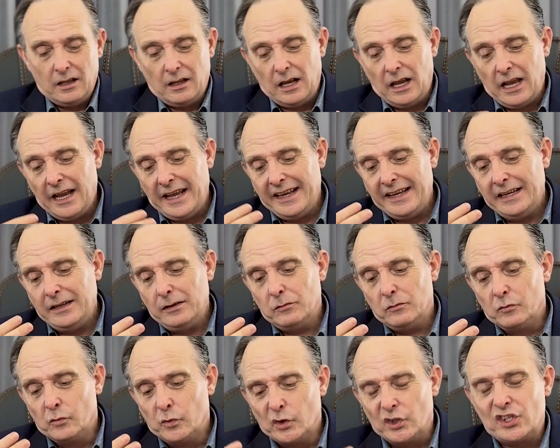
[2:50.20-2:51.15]
I
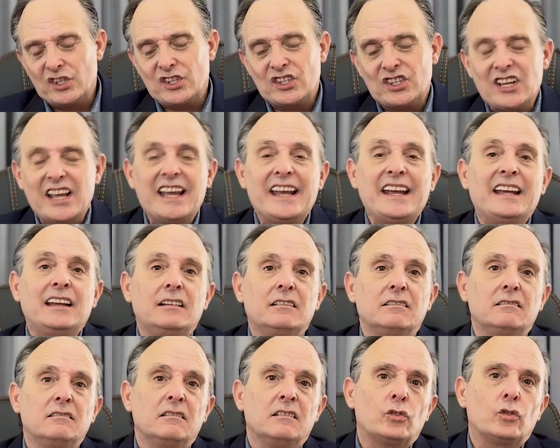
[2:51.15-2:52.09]
would say
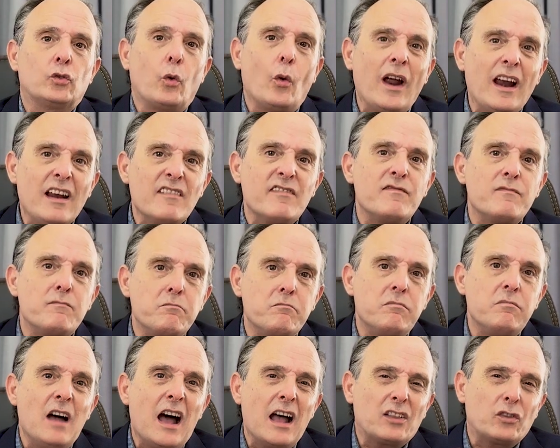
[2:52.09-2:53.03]

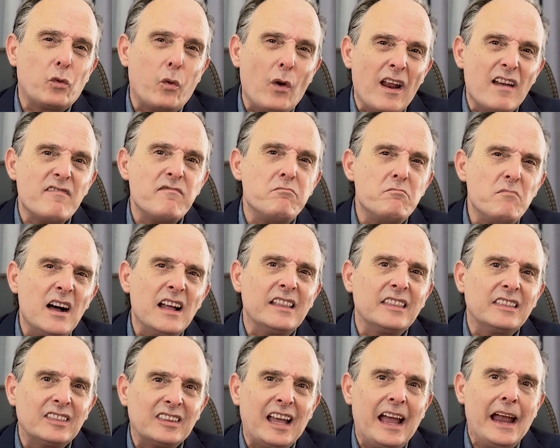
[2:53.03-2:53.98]
a
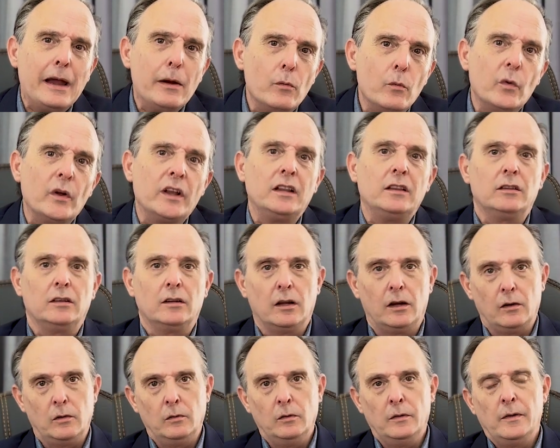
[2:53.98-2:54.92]
12-month time
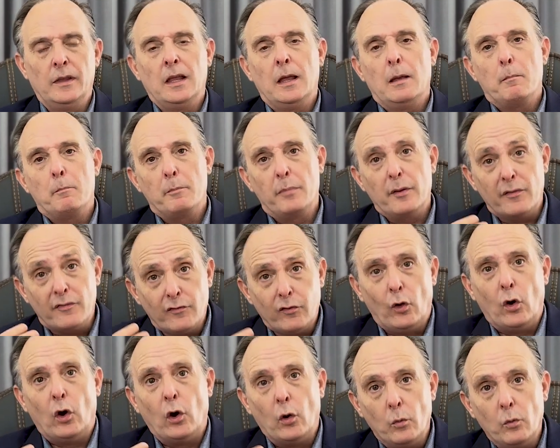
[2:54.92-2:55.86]
window
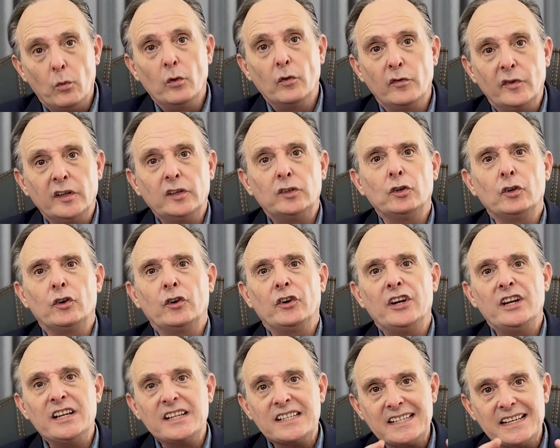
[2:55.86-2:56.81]
before moving to
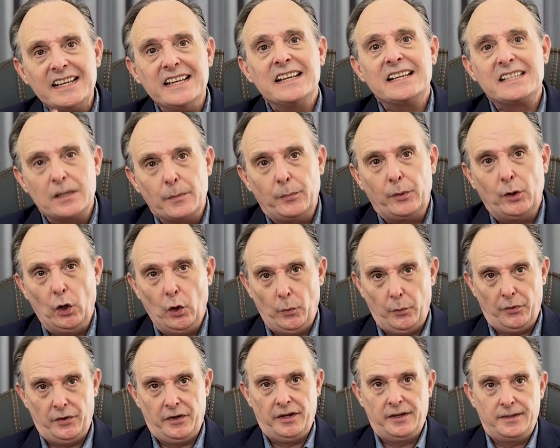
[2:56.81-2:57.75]
Greece is
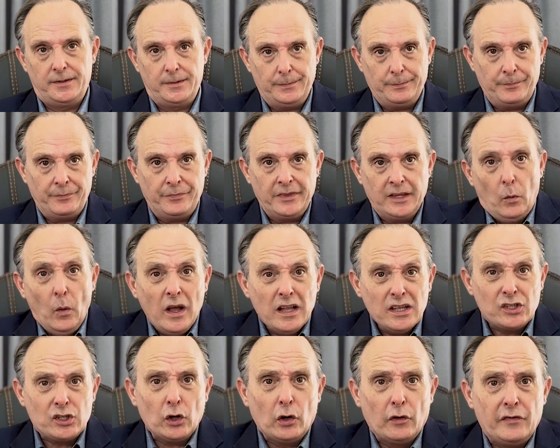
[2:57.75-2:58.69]
appropriate.
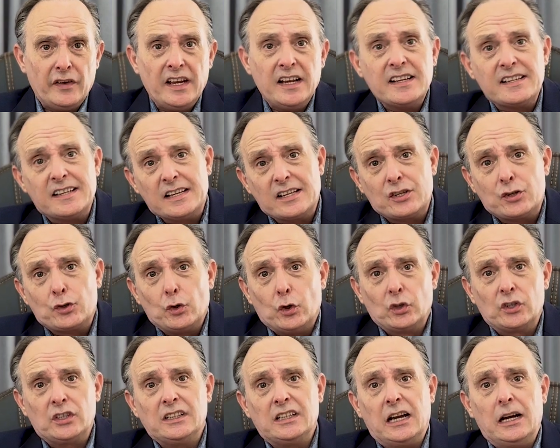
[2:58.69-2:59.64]
Once your visa is
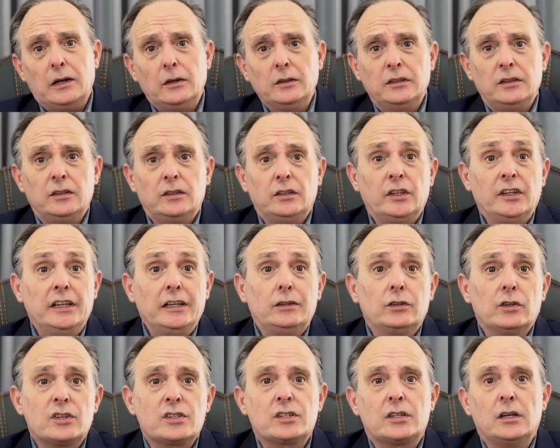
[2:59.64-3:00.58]
sorted out, you
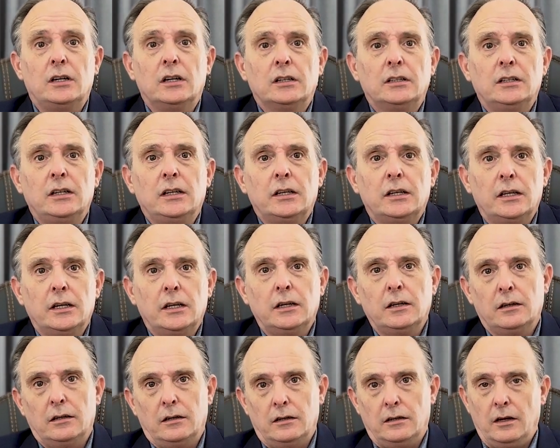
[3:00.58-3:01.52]
need to start
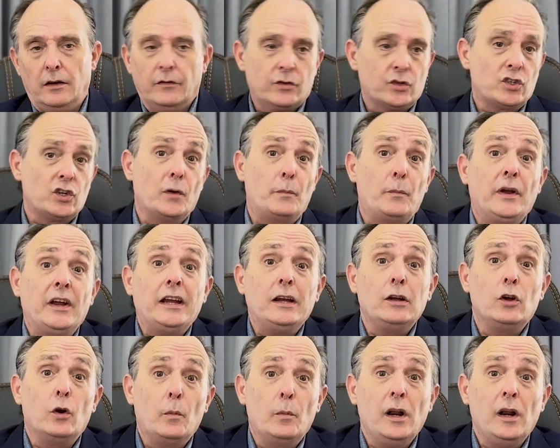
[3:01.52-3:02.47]
thinking of shipping your